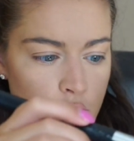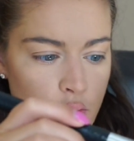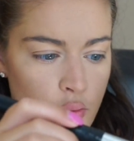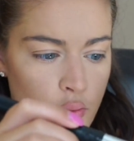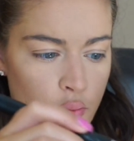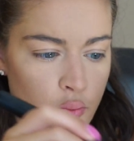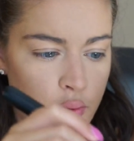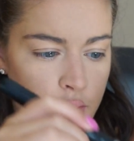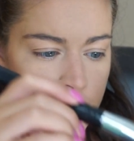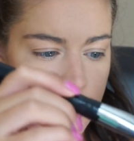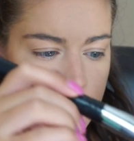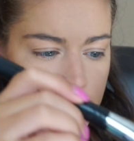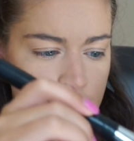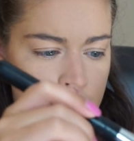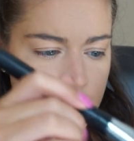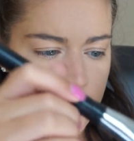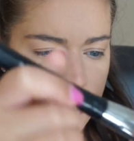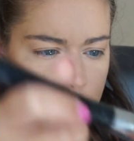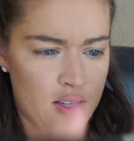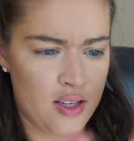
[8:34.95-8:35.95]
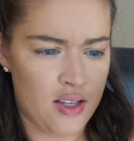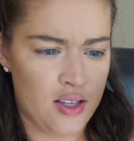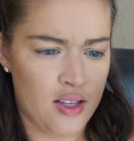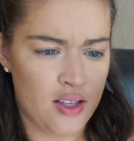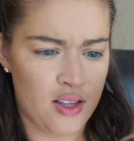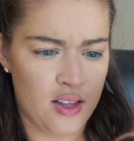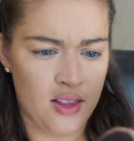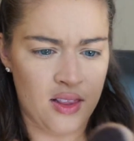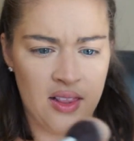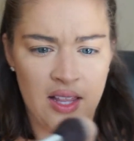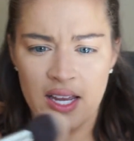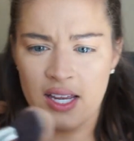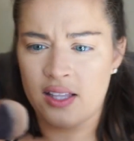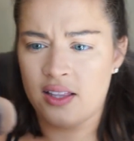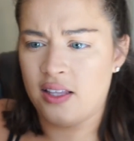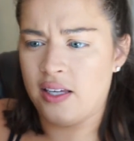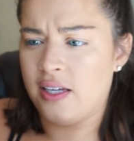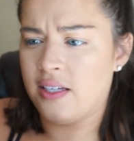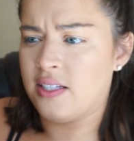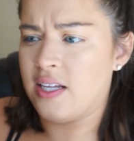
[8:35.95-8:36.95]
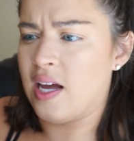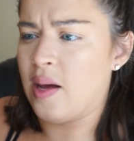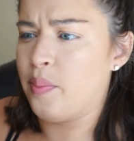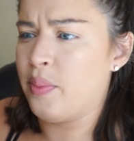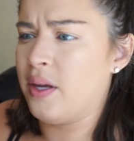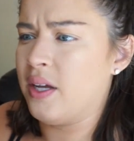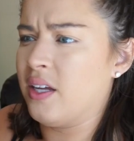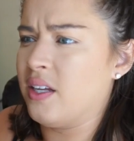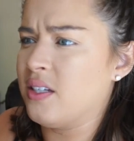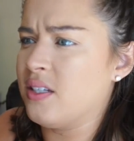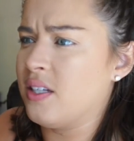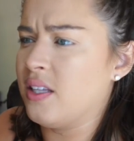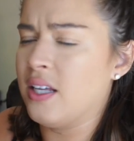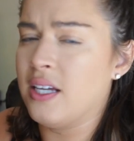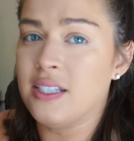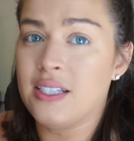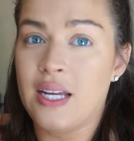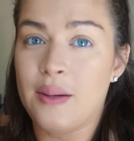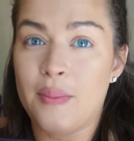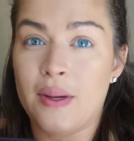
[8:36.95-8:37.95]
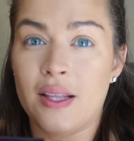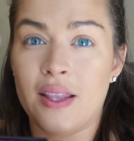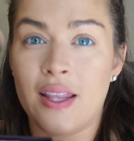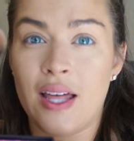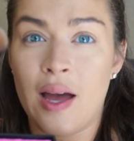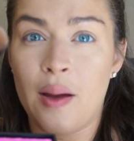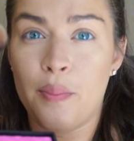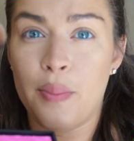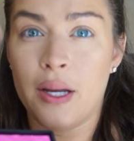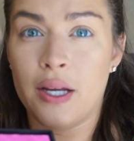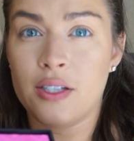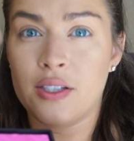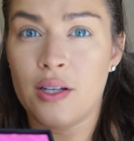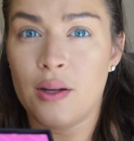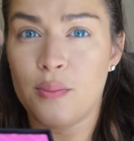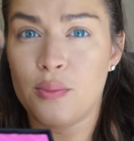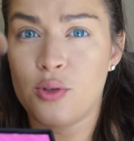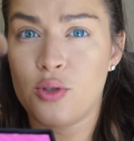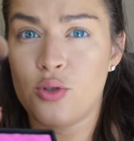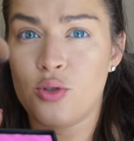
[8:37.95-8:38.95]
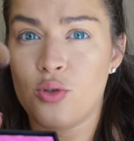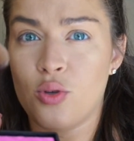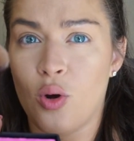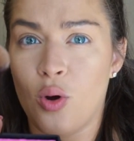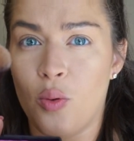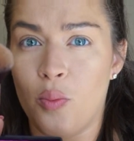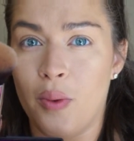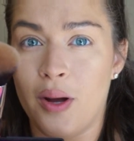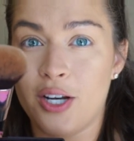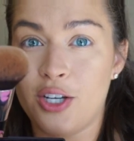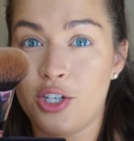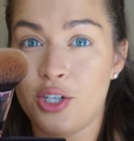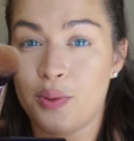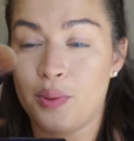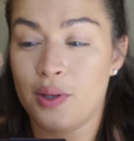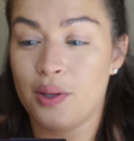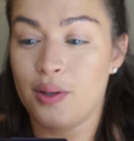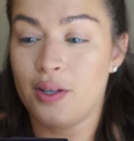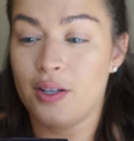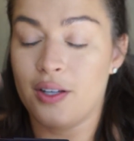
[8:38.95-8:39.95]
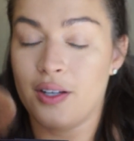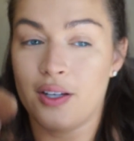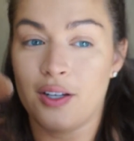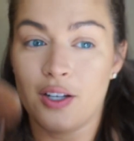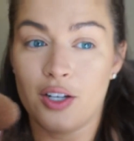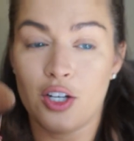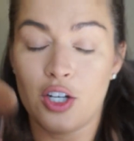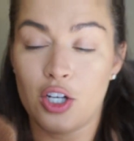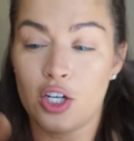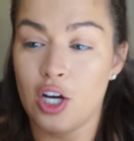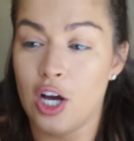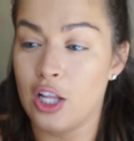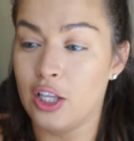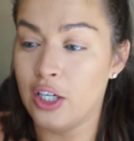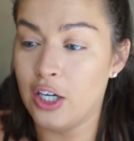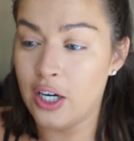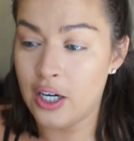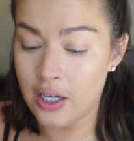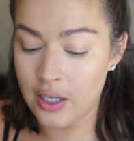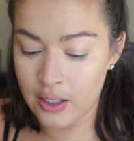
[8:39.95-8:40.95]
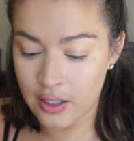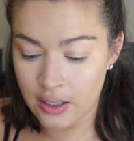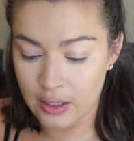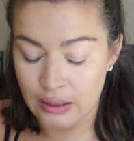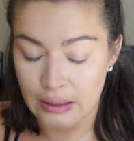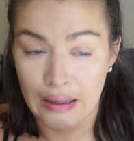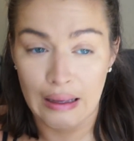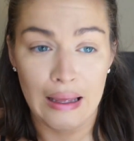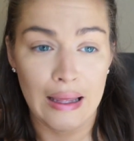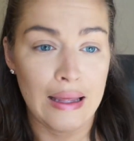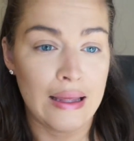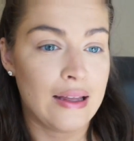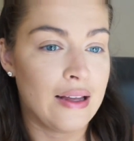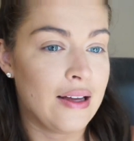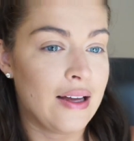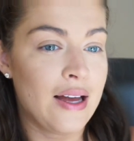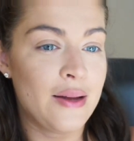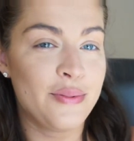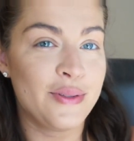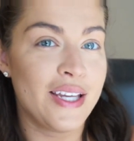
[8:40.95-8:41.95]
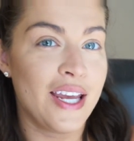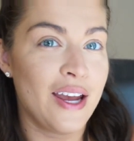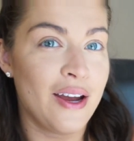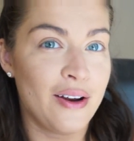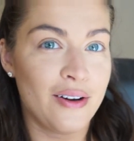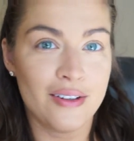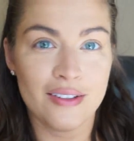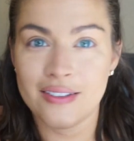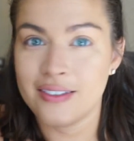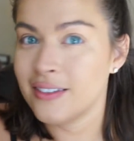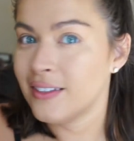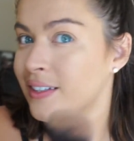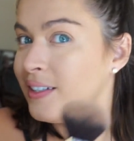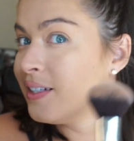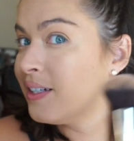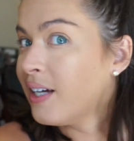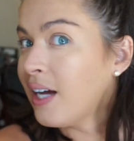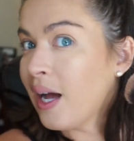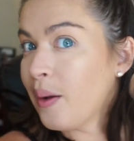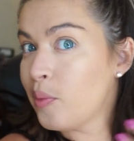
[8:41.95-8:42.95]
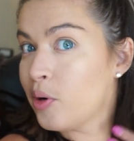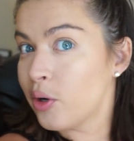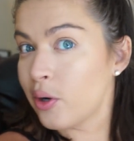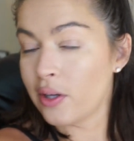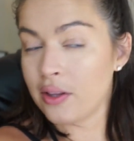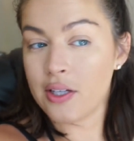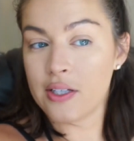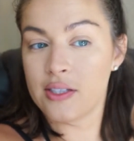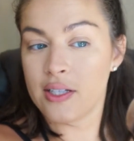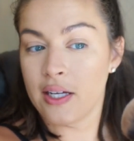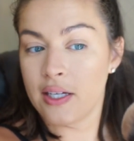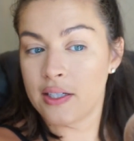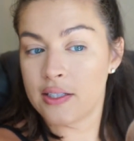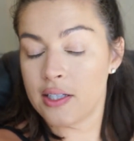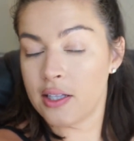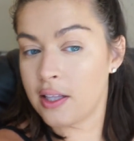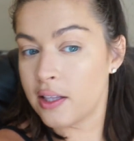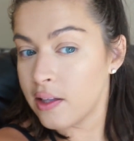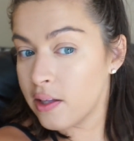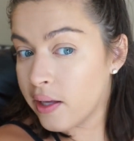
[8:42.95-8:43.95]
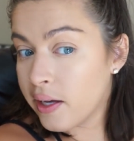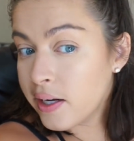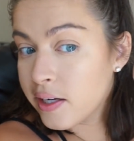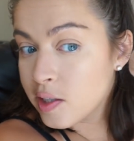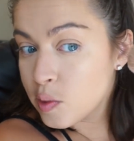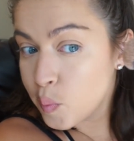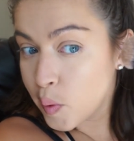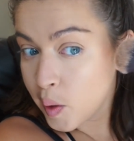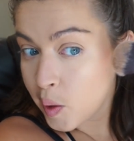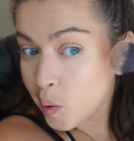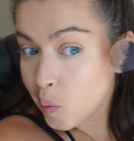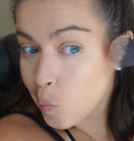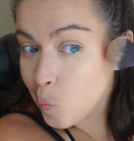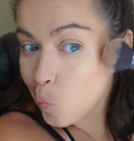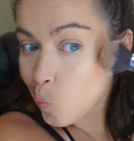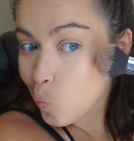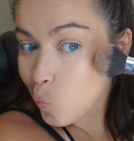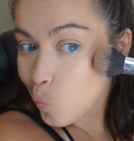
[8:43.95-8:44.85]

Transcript: really lightly tapping into this. I mean, that picks up so much color. Oh, I'm scared. I'm gonna go on this side because I think the lighting's better.